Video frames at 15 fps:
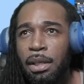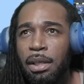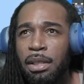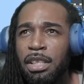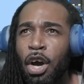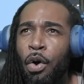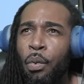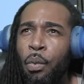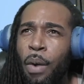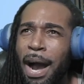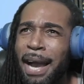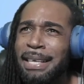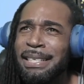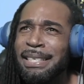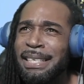Now,
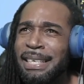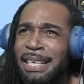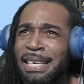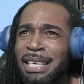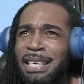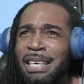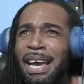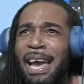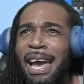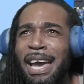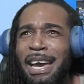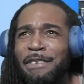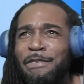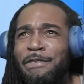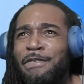
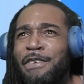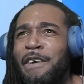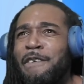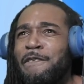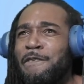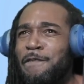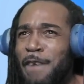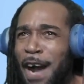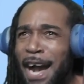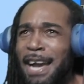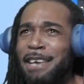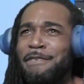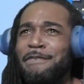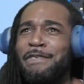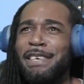
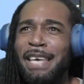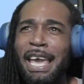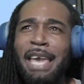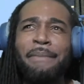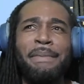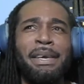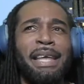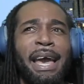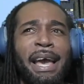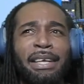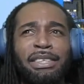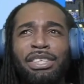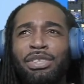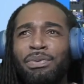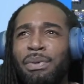YTF5 Gaming
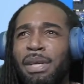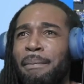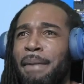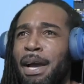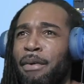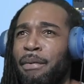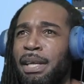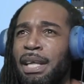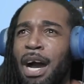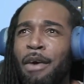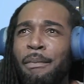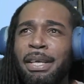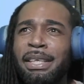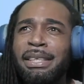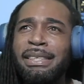actually tweeted Mike Wayne, how
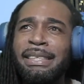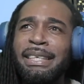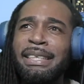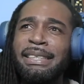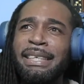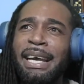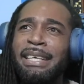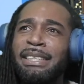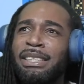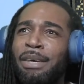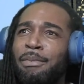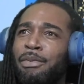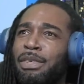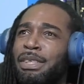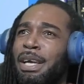many 6 size
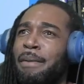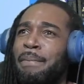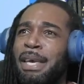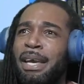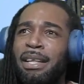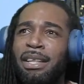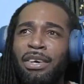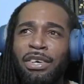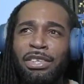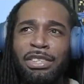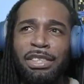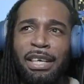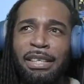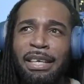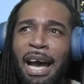up will there be at launch
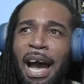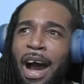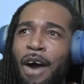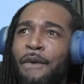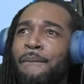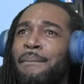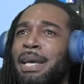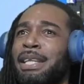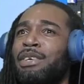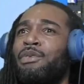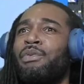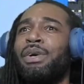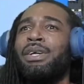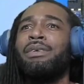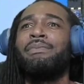and how many
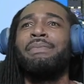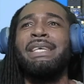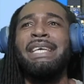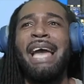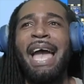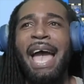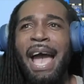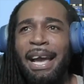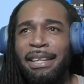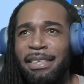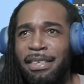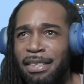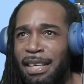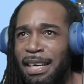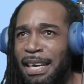will be
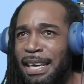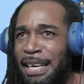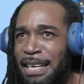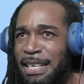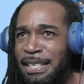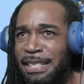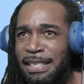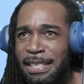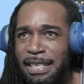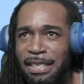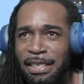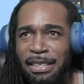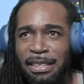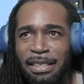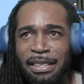added each
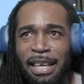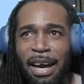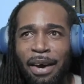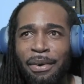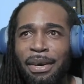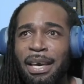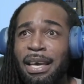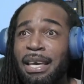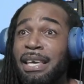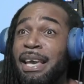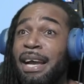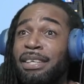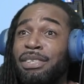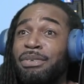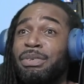season? Now, he
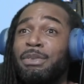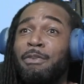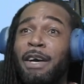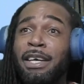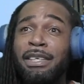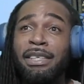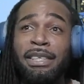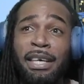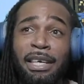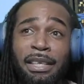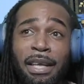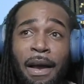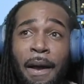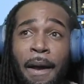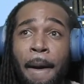actually responded
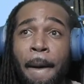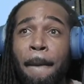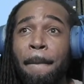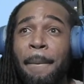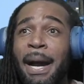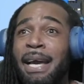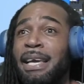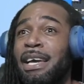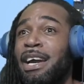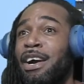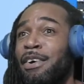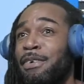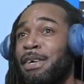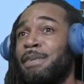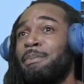saying, my
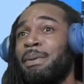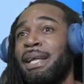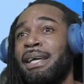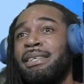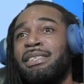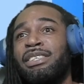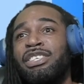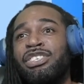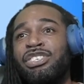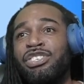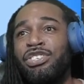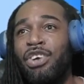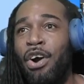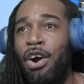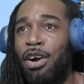current plan is to
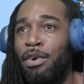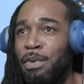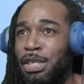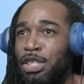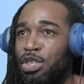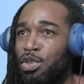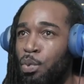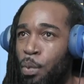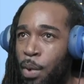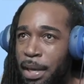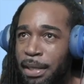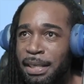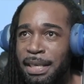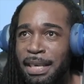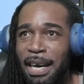start with
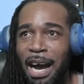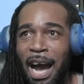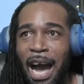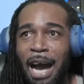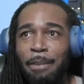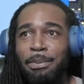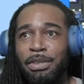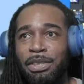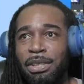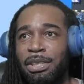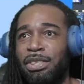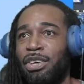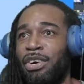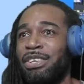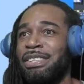20
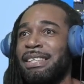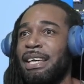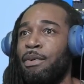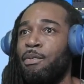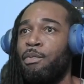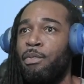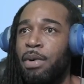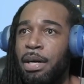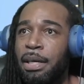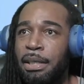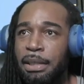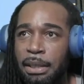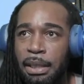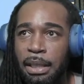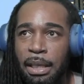options on day
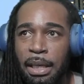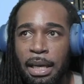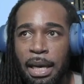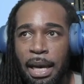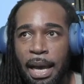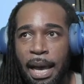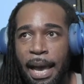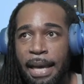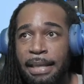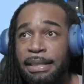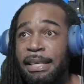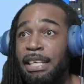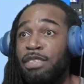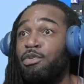1 and then